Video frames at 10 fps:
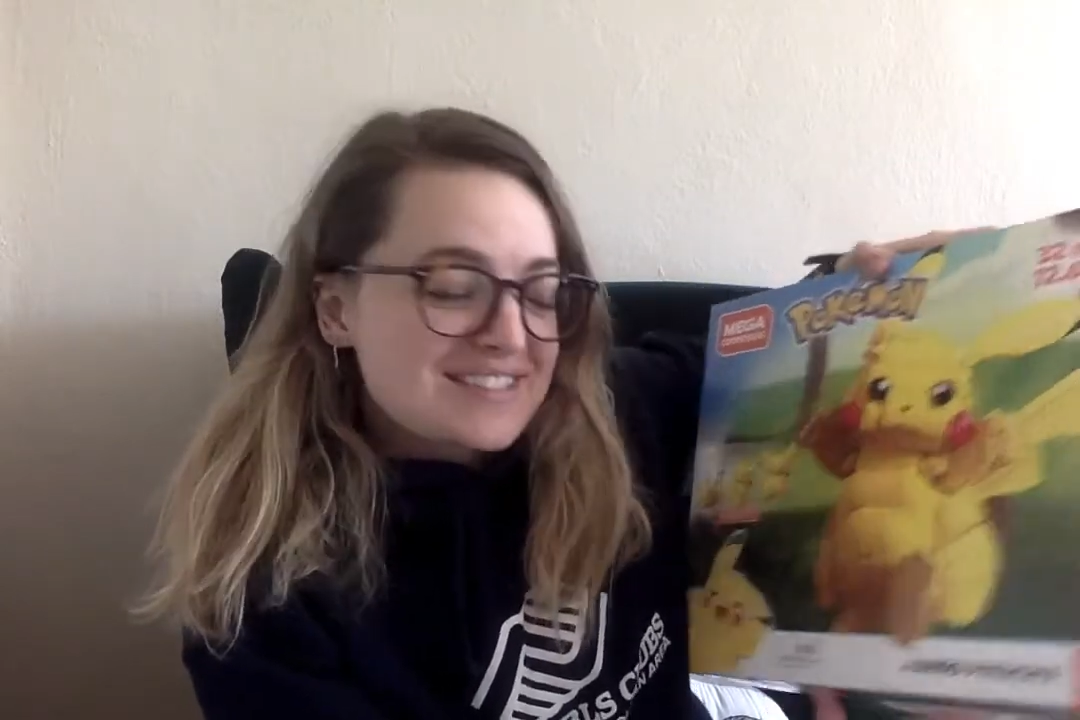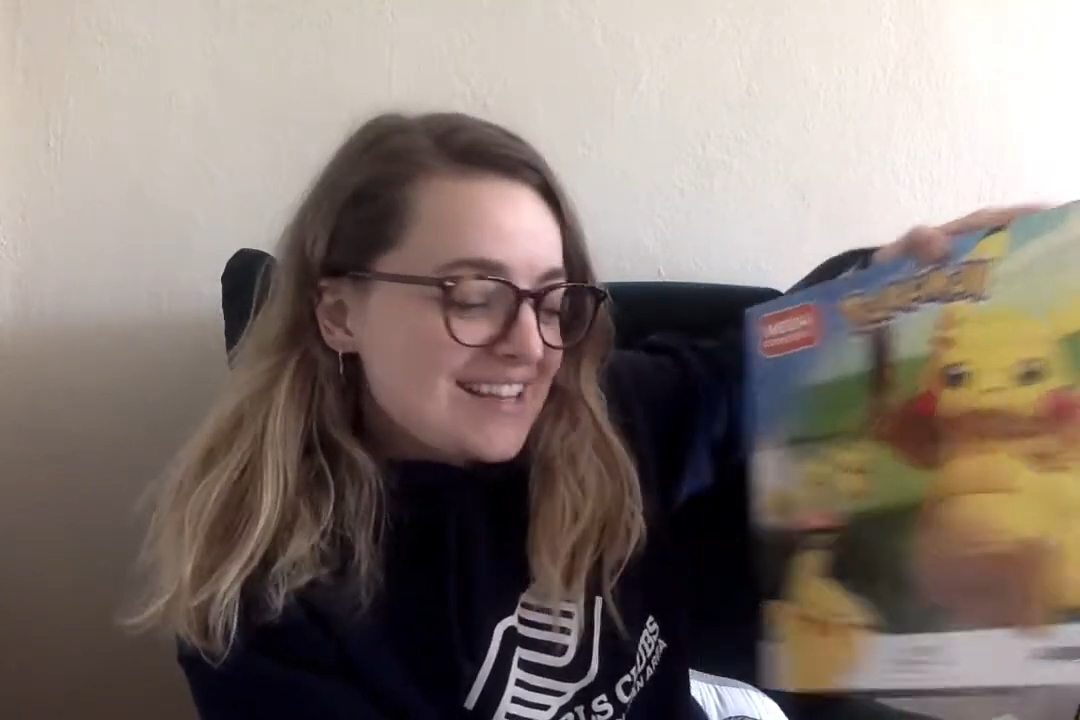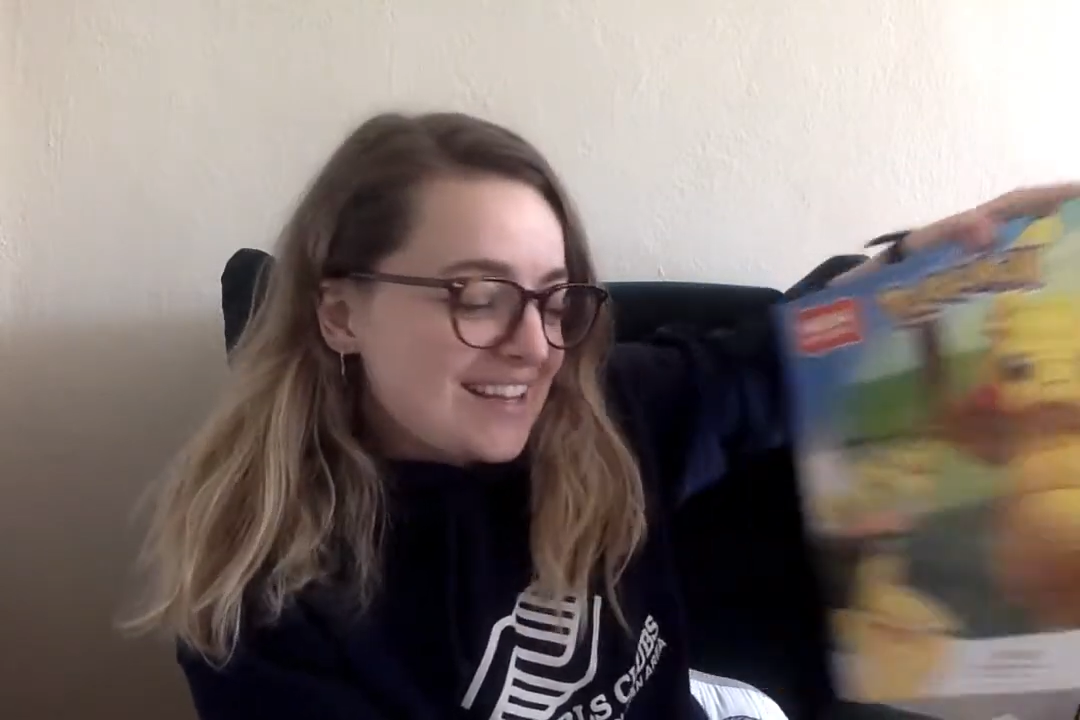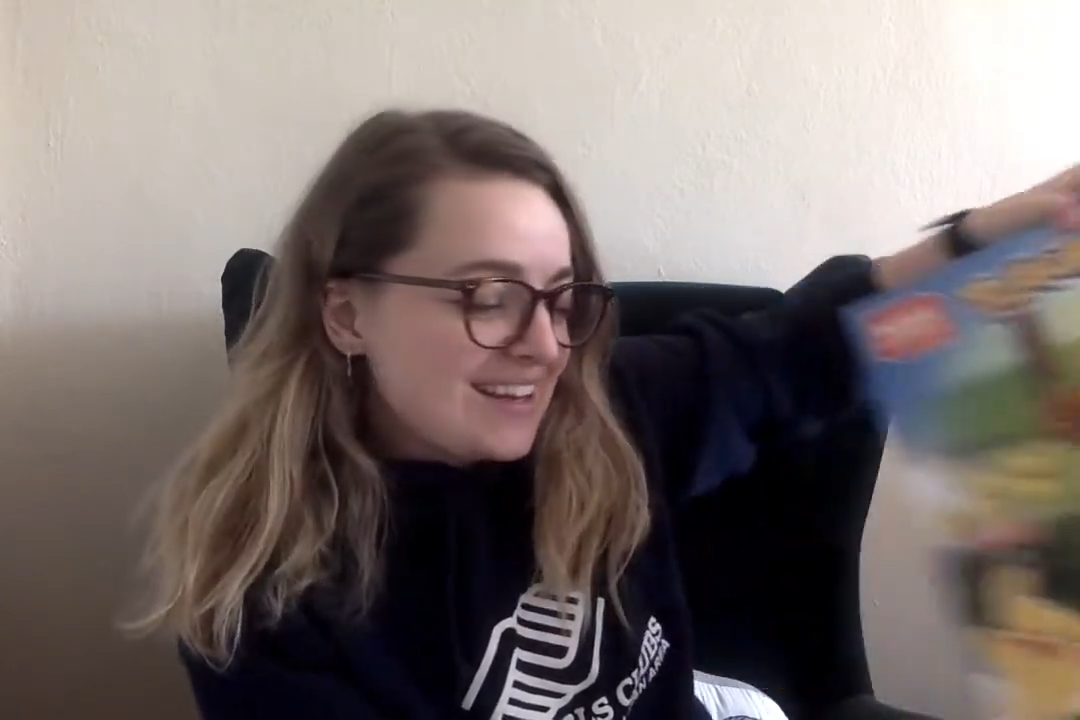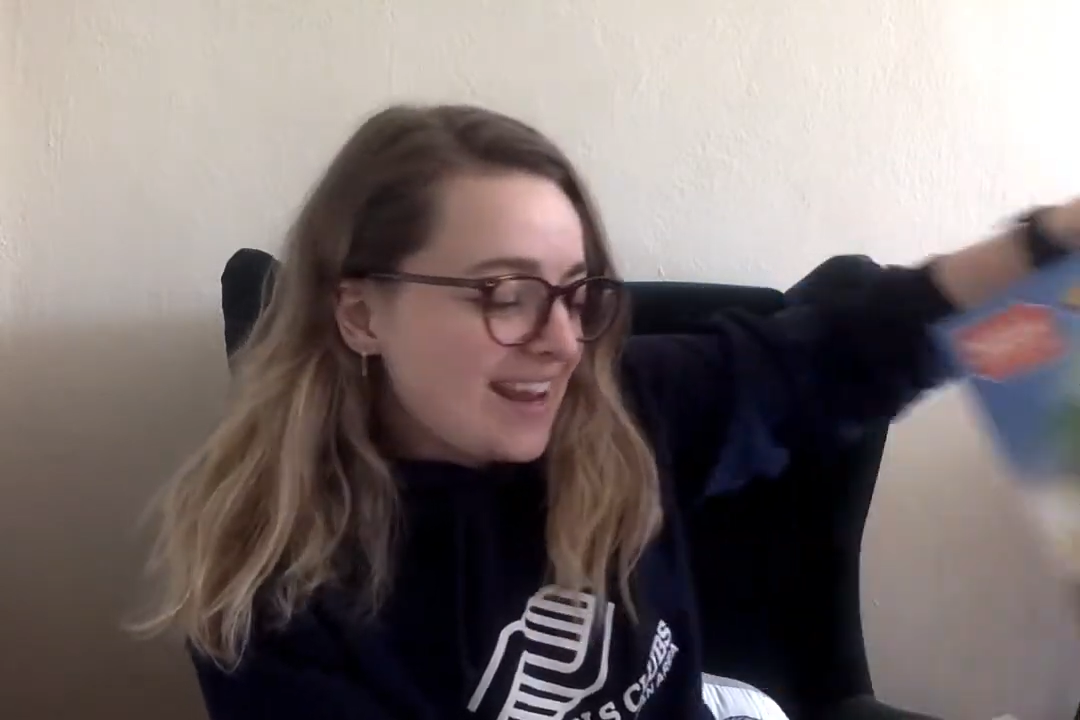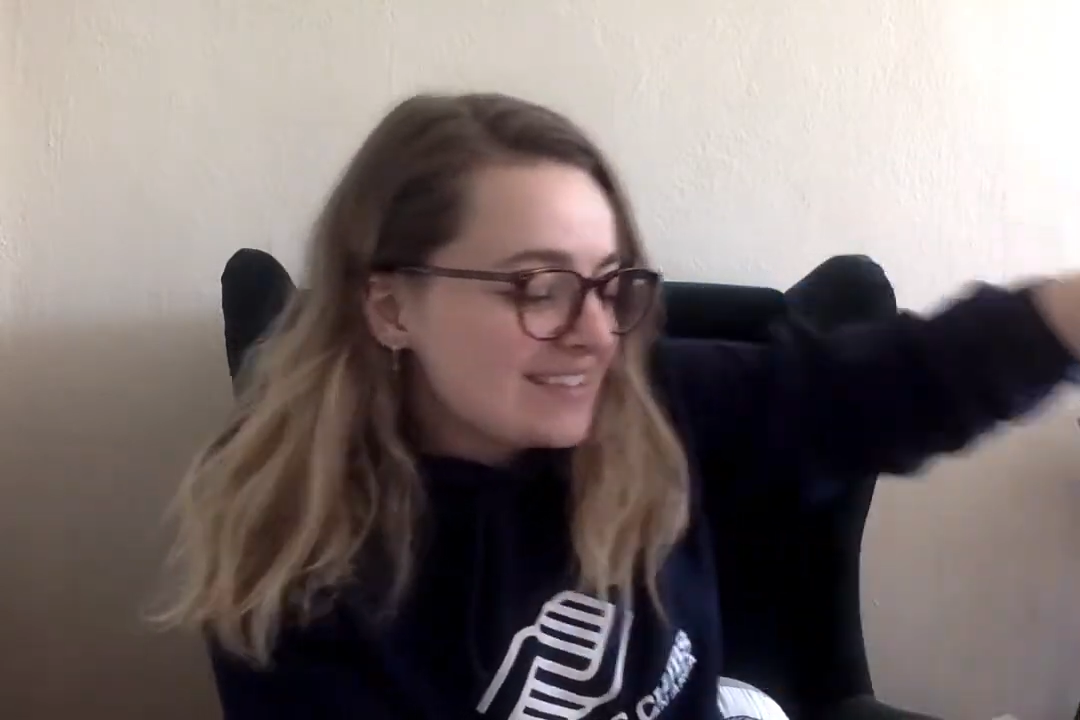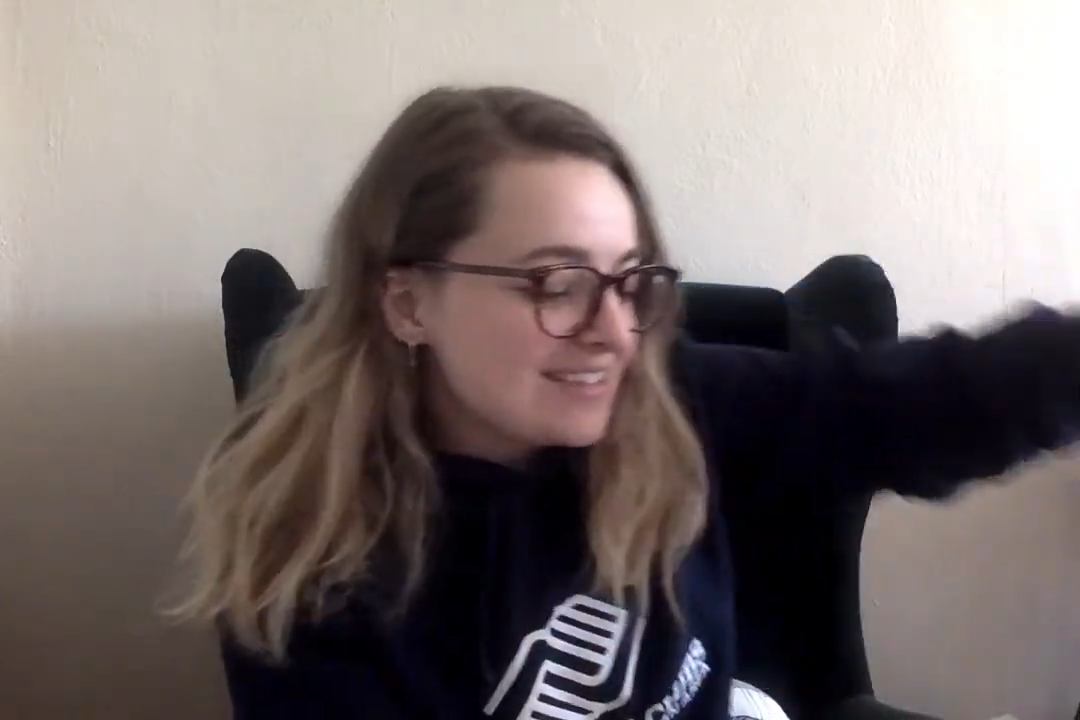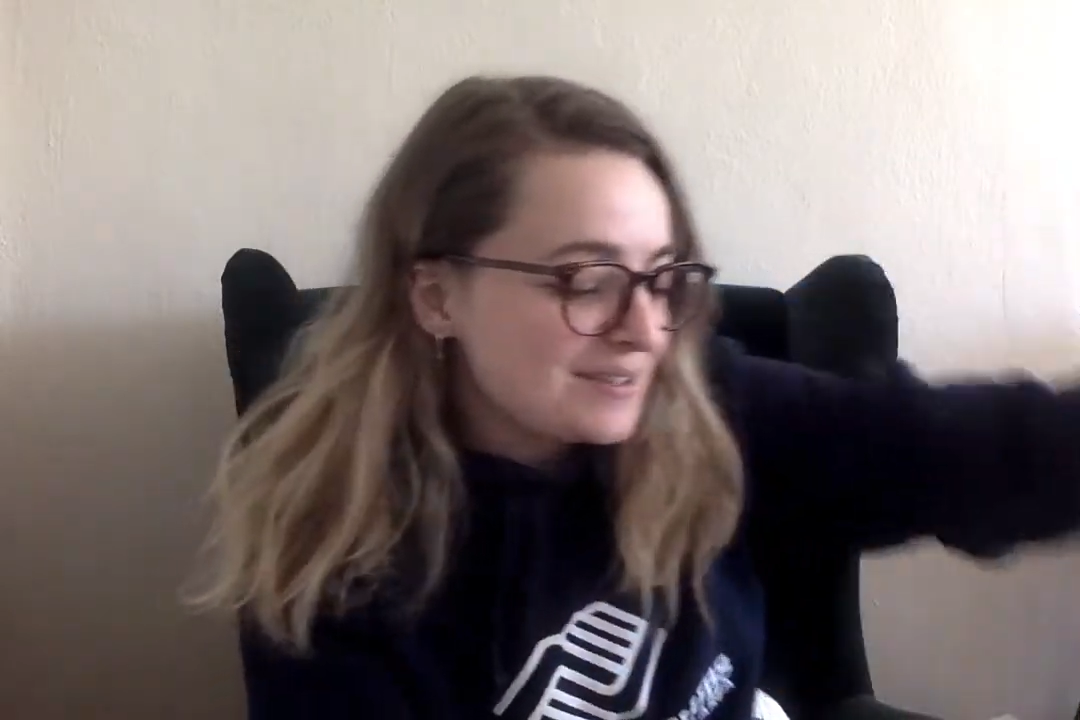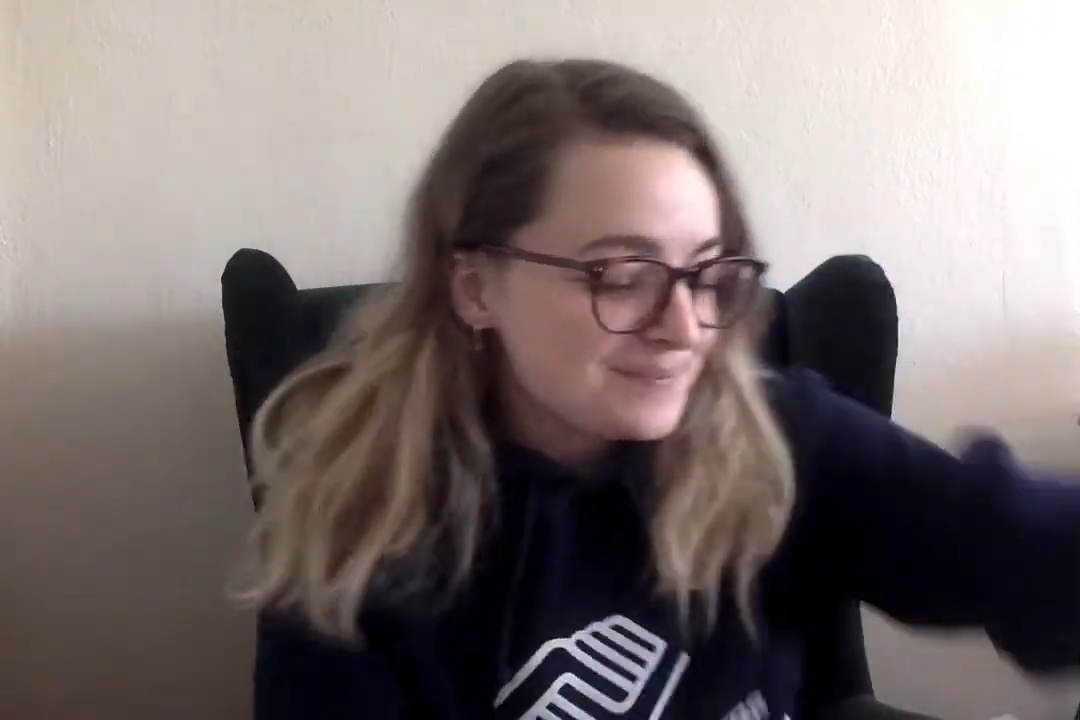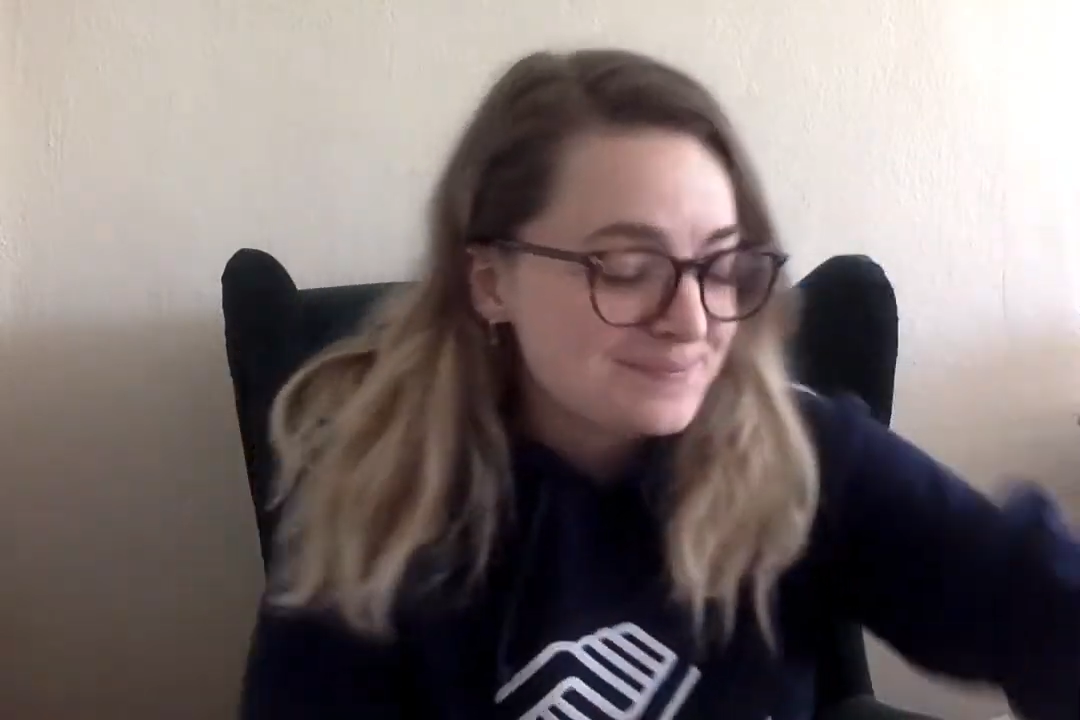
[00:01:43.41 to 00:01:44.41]
stay
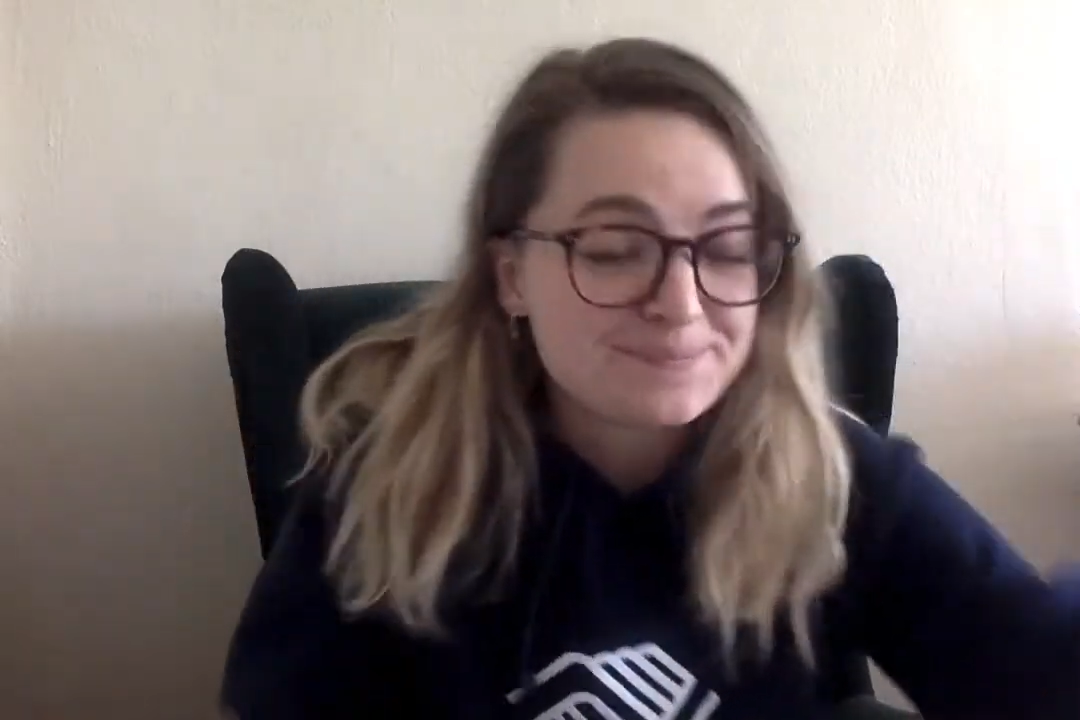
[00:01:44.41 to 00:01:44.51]
connected.